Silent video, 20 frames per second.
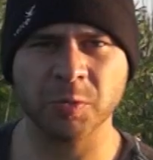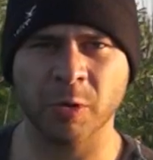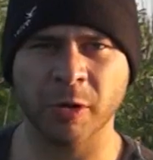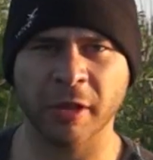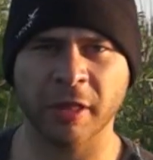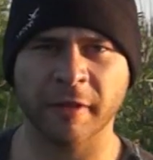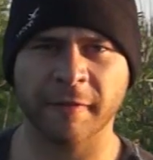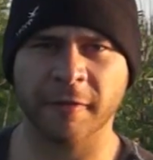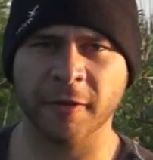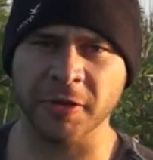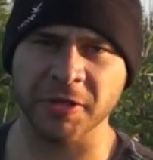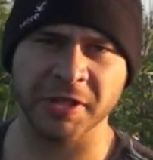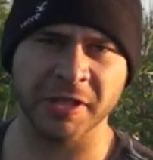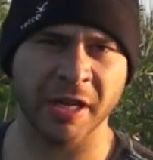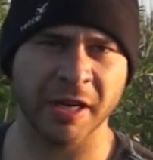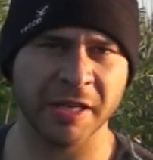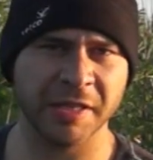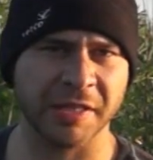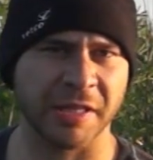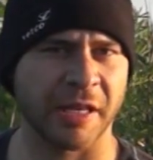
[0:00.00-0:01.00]
is one of the first
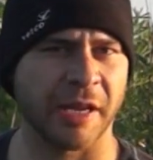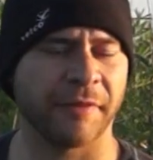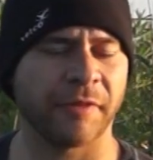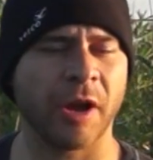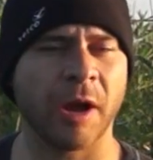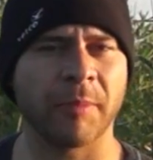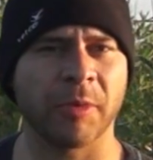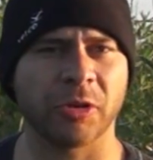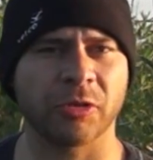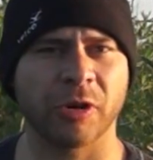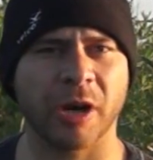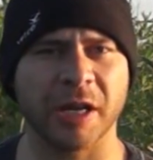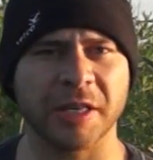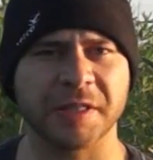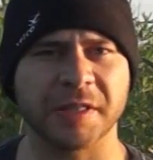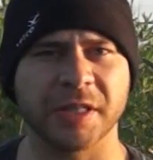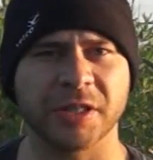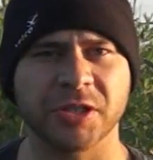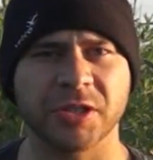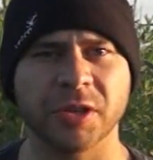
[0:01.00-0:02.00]
studies that I've come
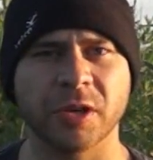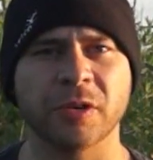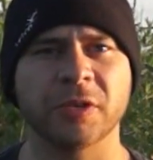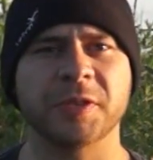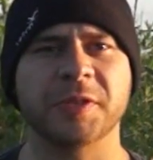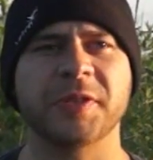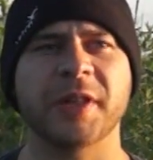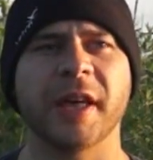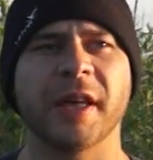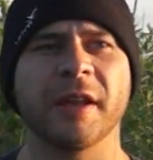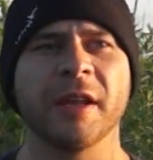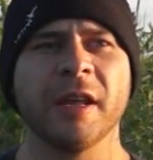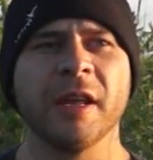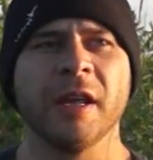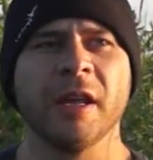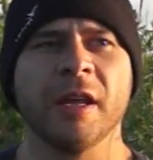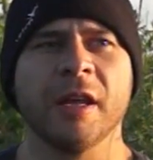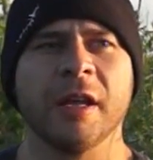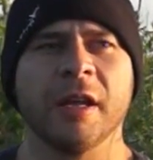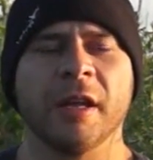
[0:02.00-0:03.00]
across that shows that
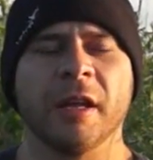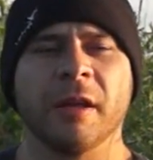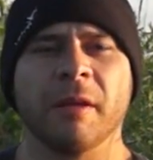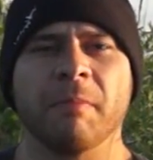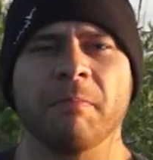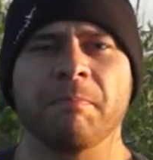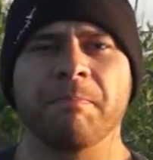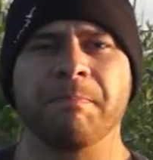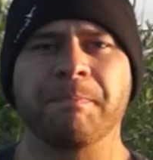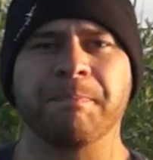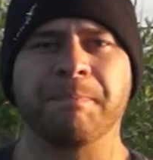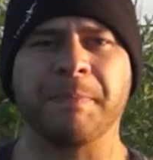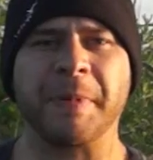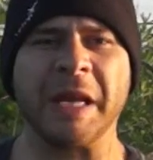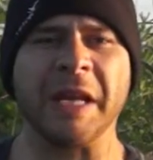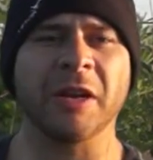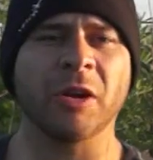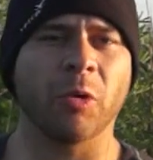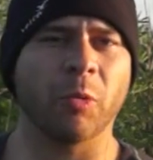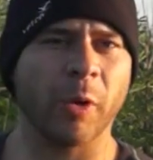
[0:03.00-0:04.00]

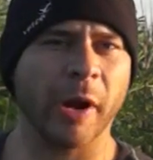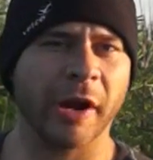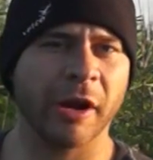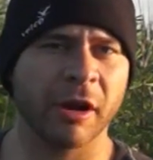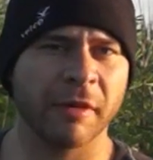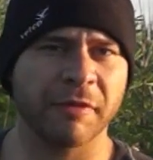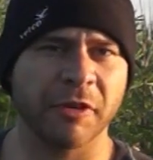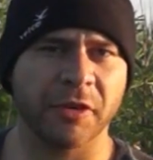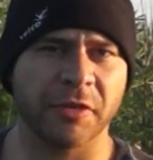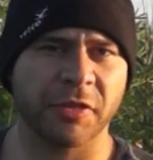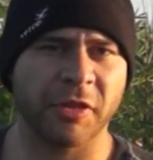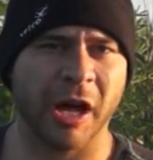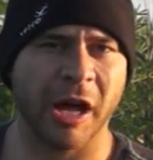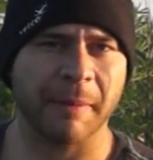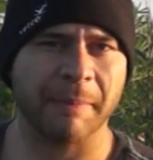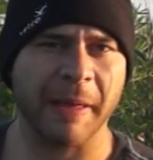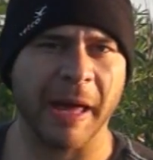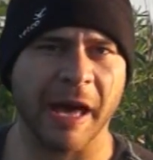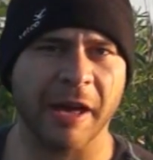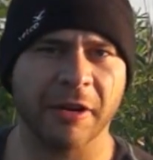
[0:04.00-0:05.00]
being aware of your
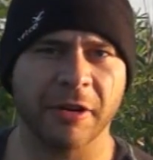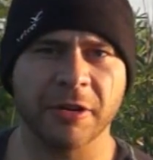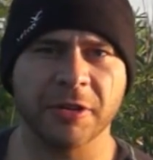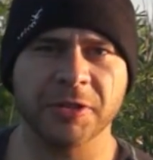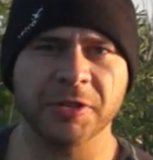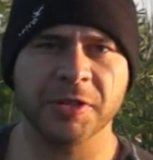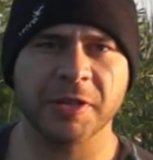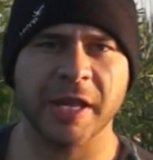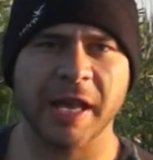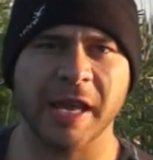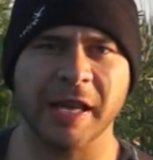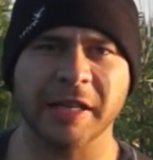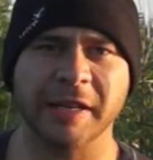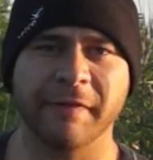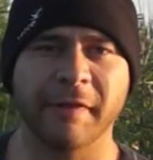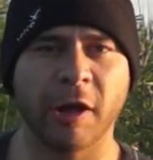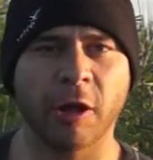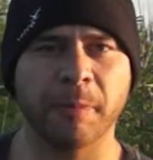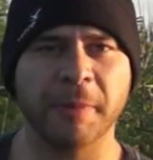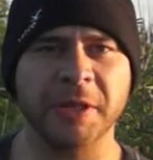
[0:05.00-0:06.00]
thought patterns and
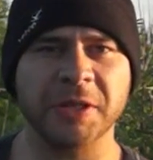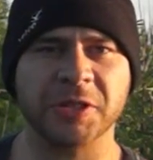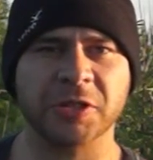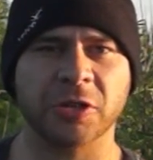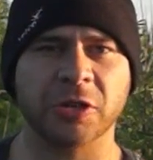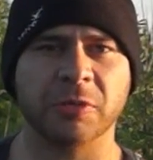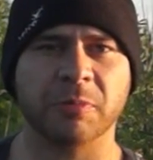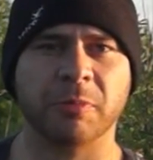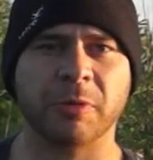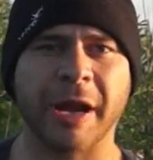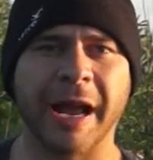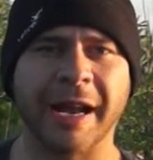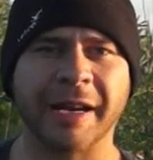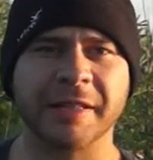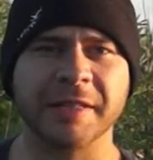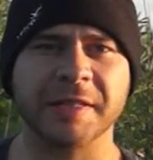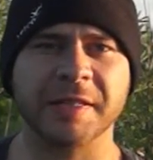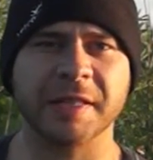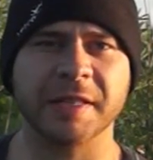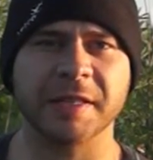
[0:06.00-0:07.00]
developing certain
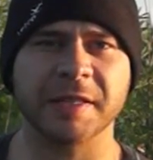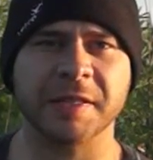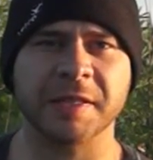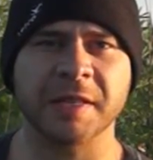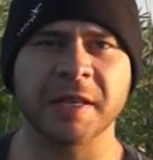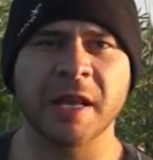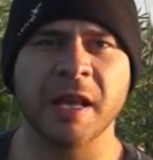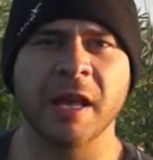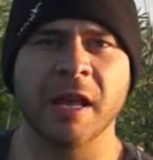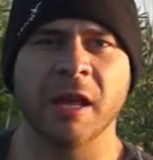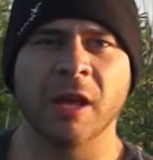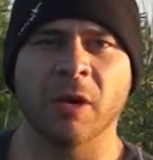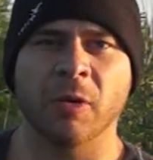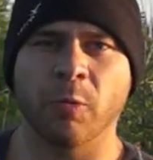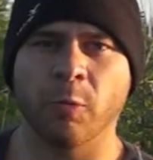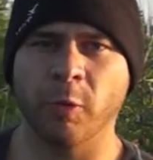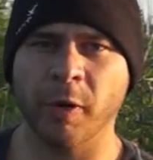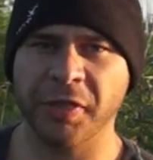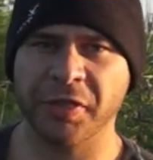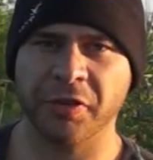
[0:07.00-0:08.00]
practices
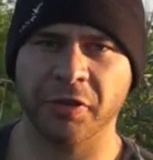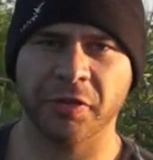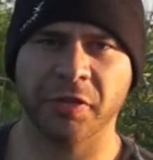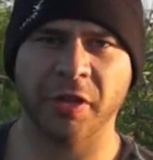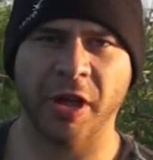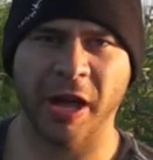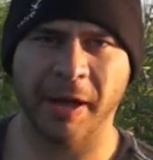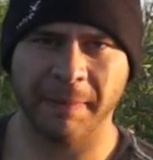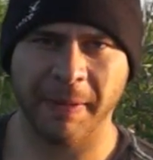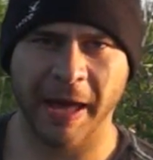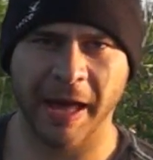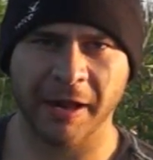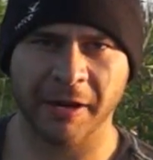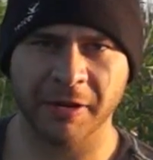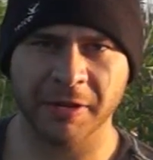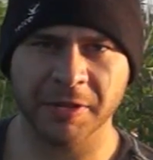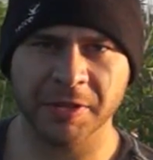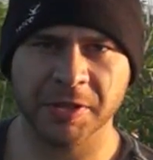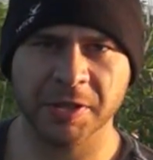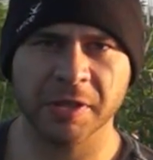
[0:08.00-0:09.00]
with your thought
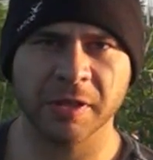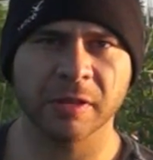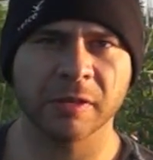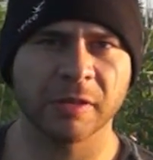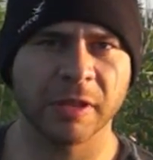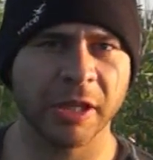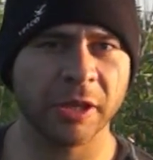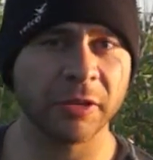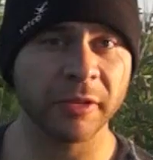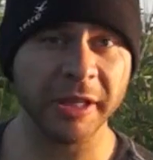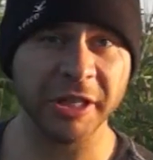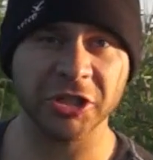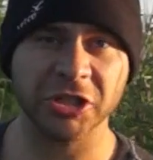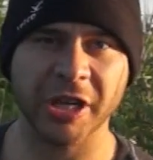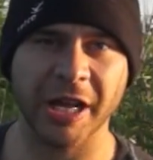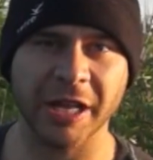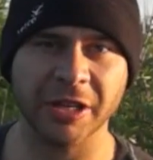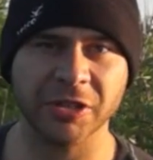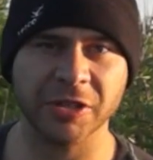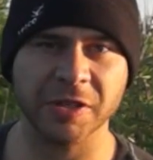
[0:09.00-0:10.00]
patterns literally
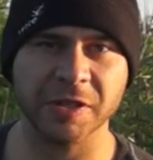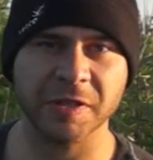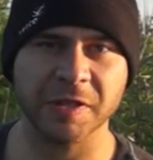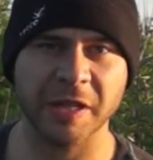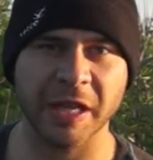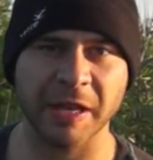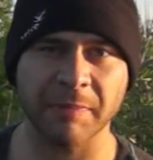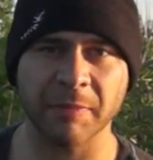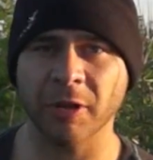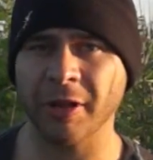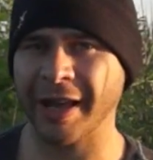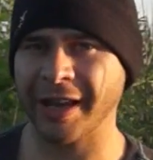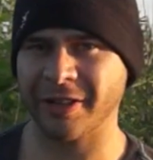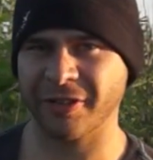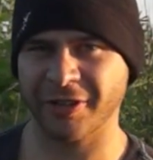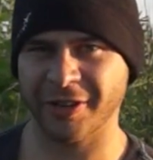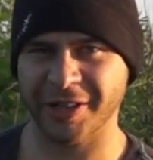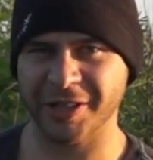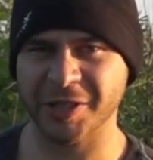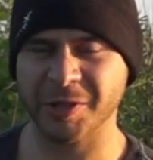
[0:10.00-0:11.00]
changes the
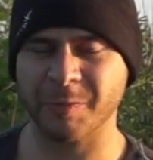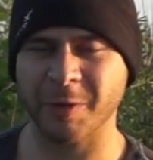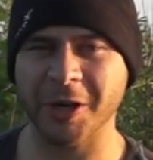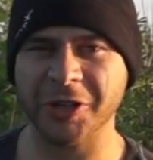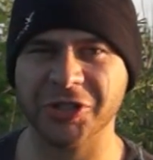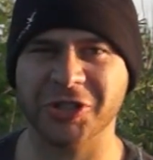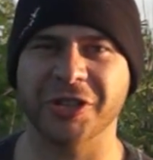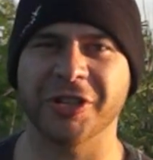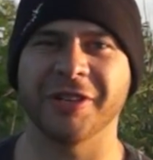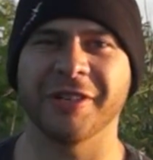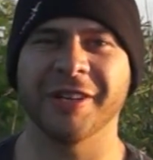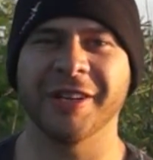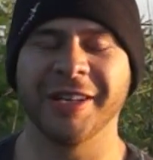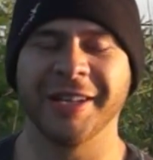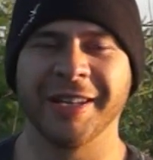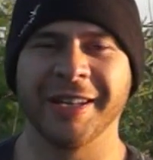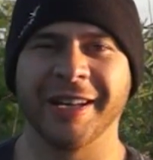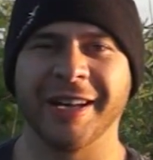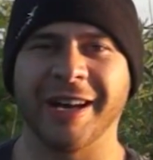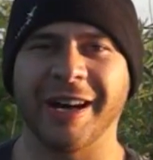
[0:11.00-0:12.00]
molecular expression
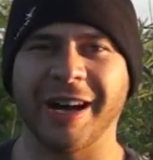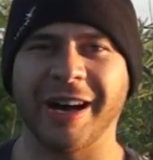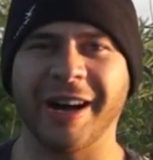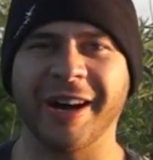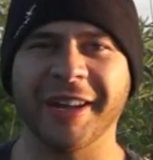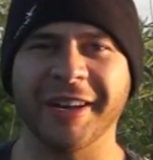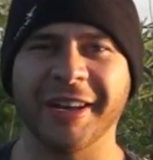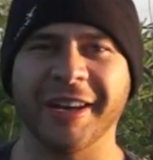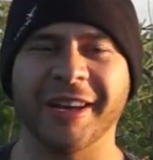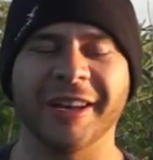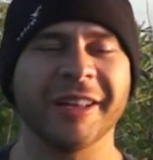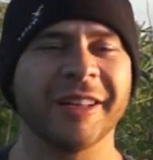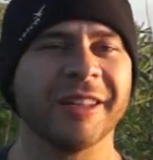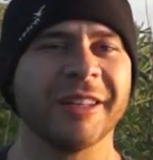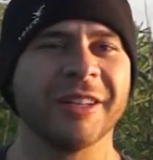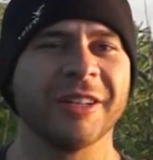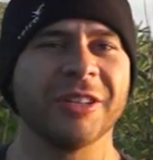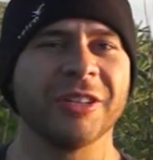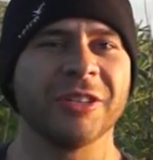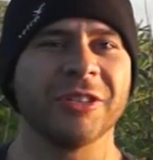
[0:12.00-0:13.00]
on a
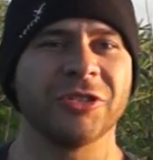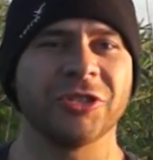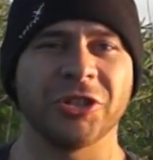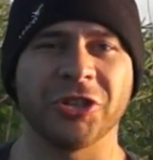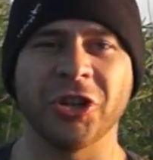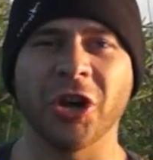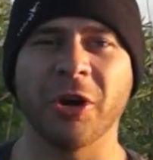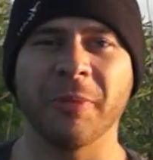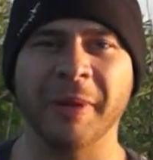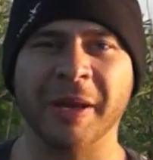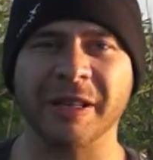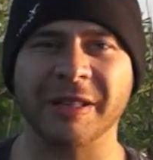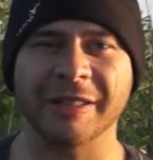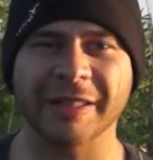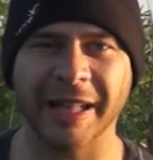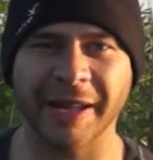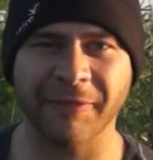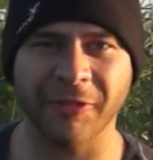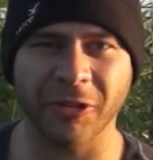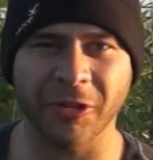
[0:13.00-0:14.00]
genomic
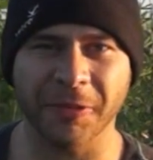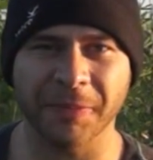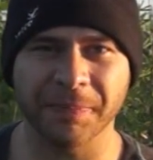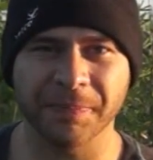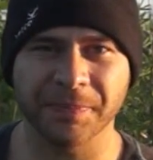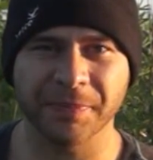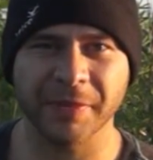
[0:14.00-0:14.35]
level